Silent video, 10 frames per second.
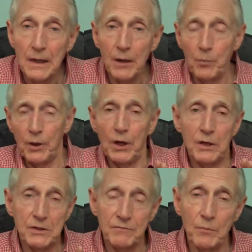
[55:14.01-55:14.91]

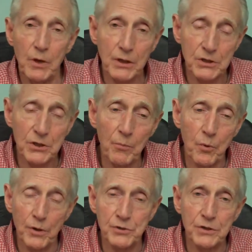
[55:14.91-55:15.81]
Because if the blood is so
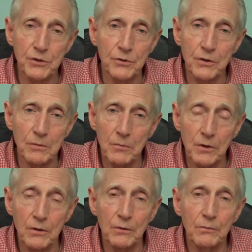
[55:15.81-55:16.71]
poisoned,
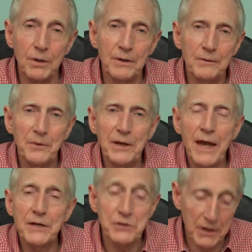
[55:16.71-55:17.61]
it
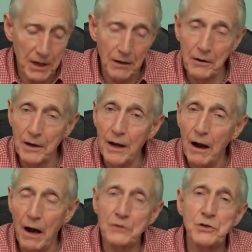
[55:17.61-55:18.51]
has to carry
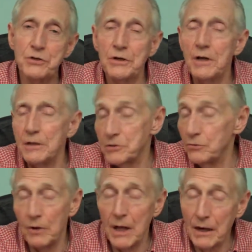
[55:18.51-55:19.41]
oxygen, it has to
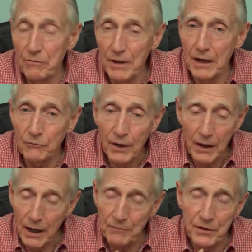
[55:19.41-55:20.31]
do a lot of things.
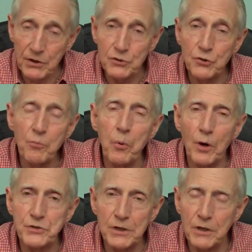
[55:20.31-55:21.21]
If it gets too
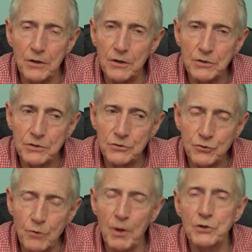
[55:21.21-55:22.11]
poisoned and it's
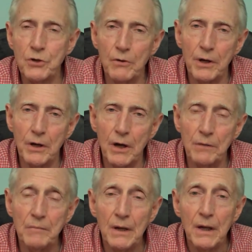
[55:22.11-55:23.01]
too much going on,
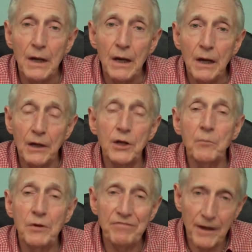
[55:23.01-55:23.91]
it can
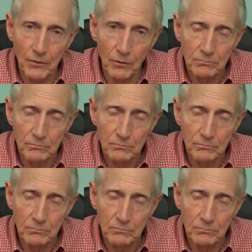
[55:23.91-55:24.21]
be fatal.